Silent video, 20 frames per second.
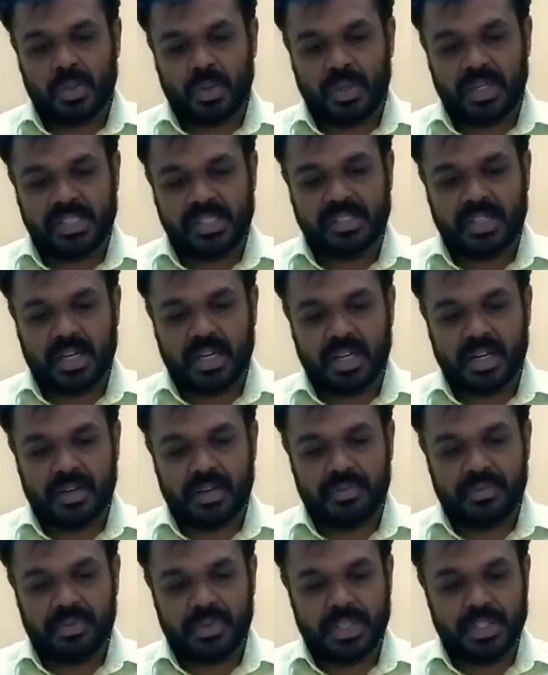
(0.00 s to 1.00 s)
So
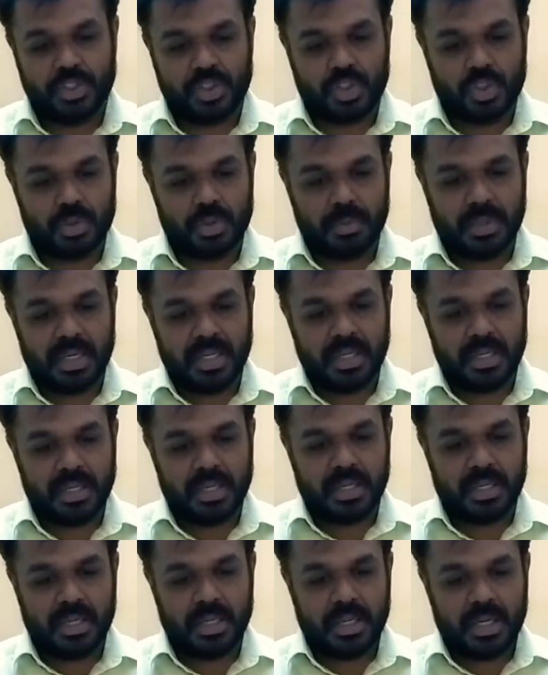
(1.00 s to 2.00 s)
dishonor of
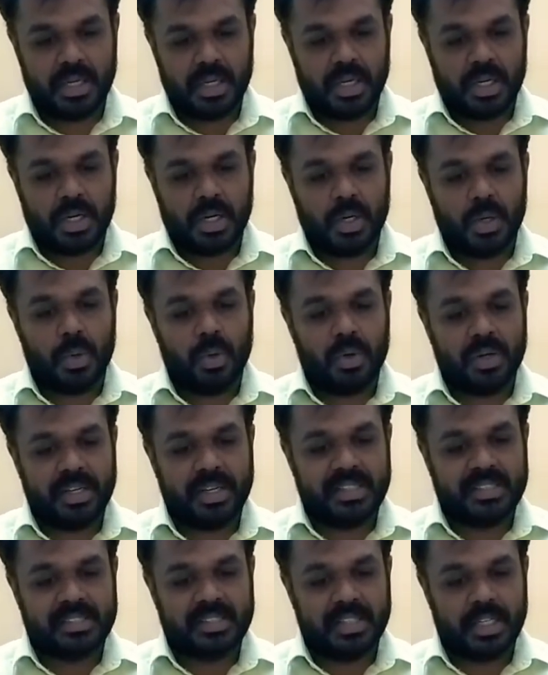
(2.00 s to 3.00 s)
instrument,
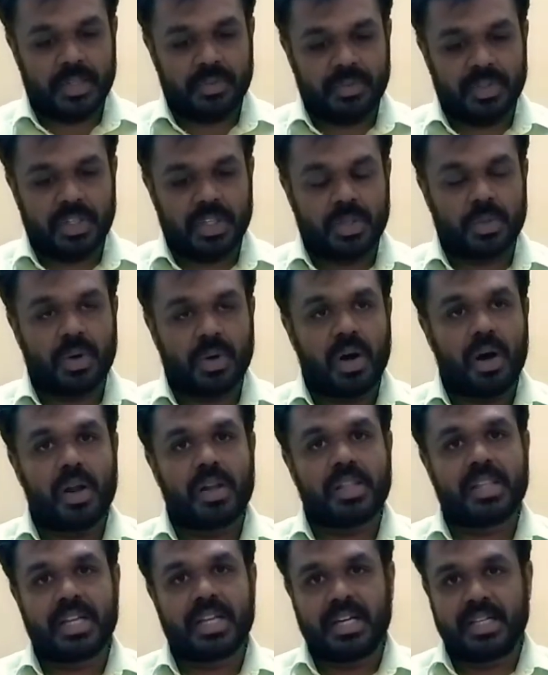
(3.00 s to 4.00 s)
notice served to
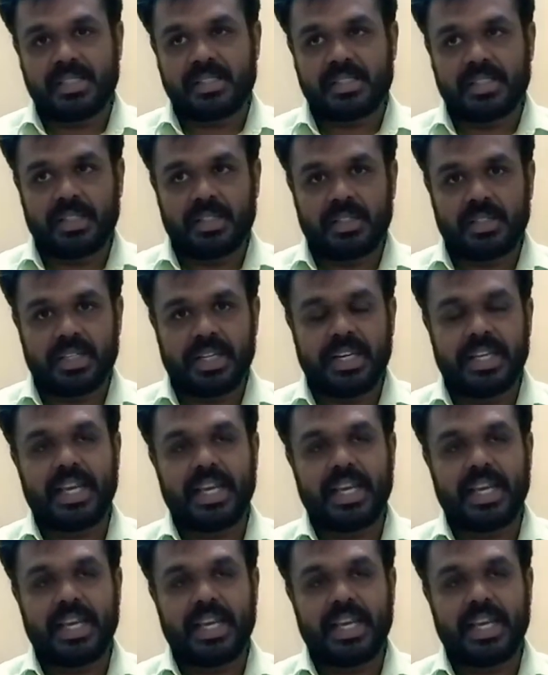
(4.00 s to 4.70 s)
all the concerned.